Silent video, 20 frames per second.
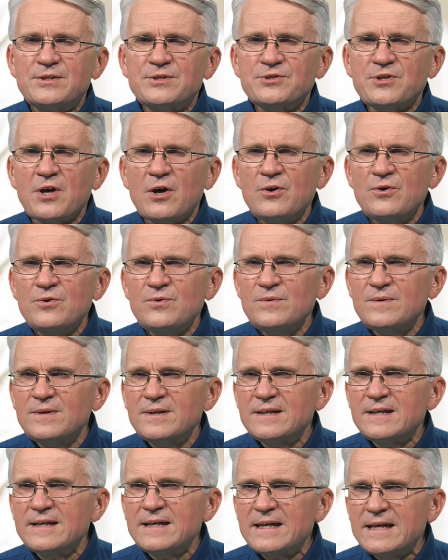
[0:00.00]
so
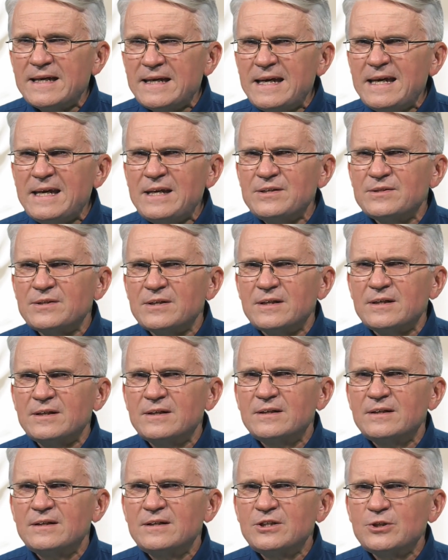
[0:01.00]
easy
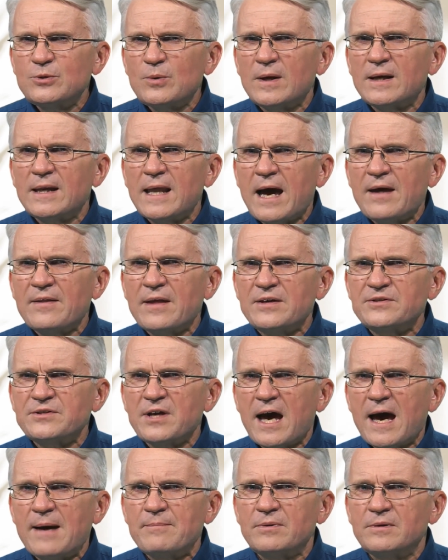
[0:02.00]
to allow that to
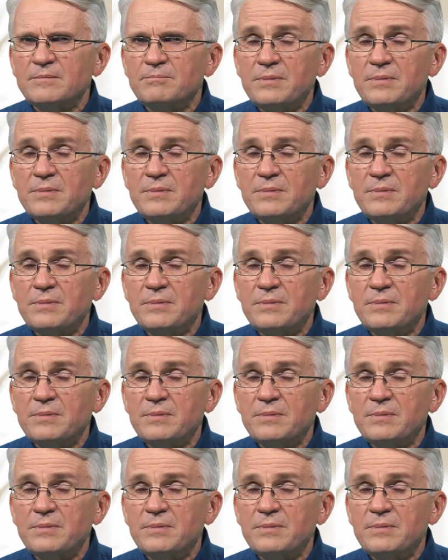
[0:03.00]
happen,